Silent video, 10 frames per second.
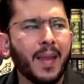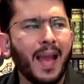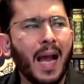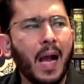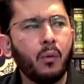
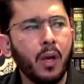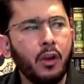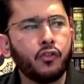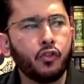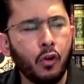how
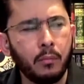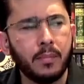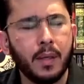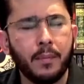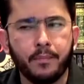is
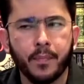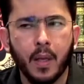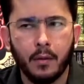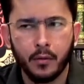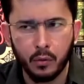Ummah
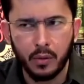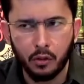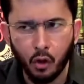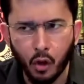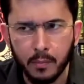to
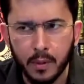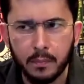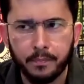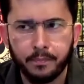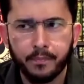determine